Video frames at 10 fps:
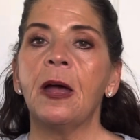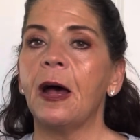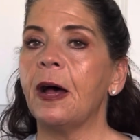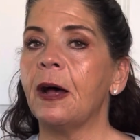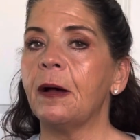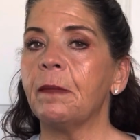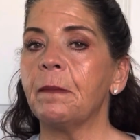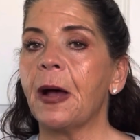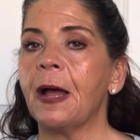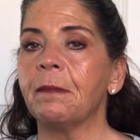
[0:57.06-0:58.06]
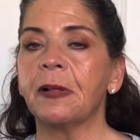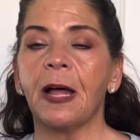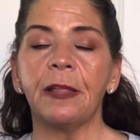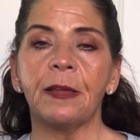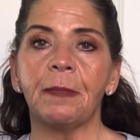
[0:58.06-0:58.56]
I'm
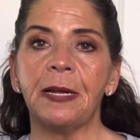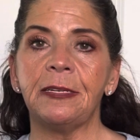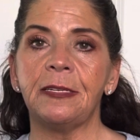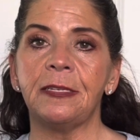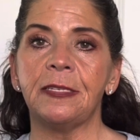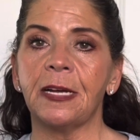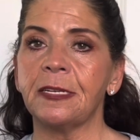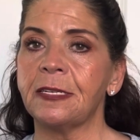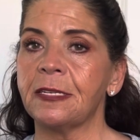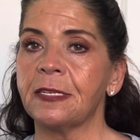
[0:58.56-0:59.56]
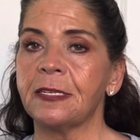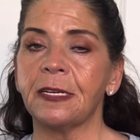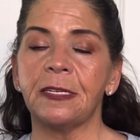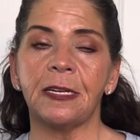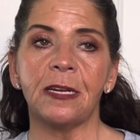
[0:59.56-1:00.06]
glad that my dentist
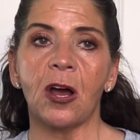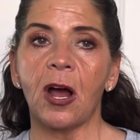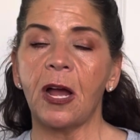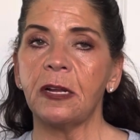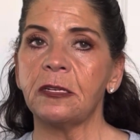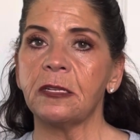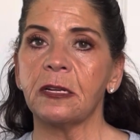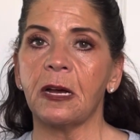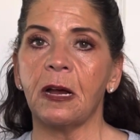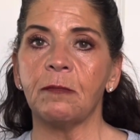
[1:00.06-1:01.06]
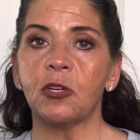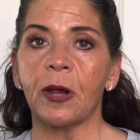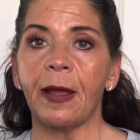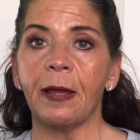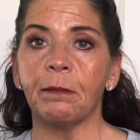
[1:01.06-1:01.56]
did not
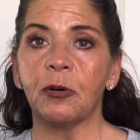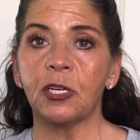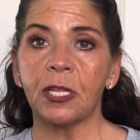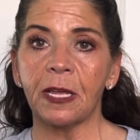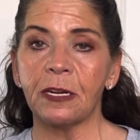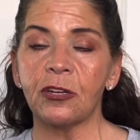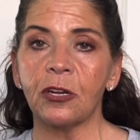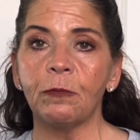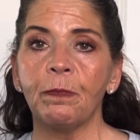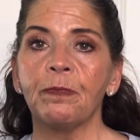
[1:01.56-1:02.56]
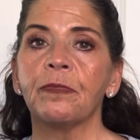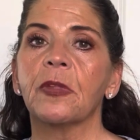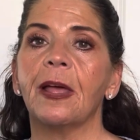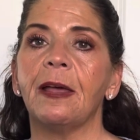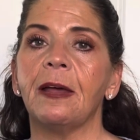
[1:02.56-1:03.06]
try and push the issue,
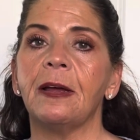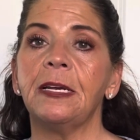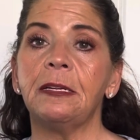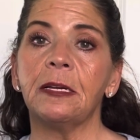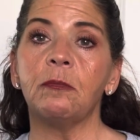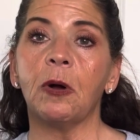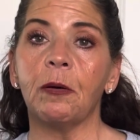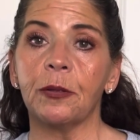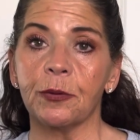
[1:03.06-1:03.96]
and he did what was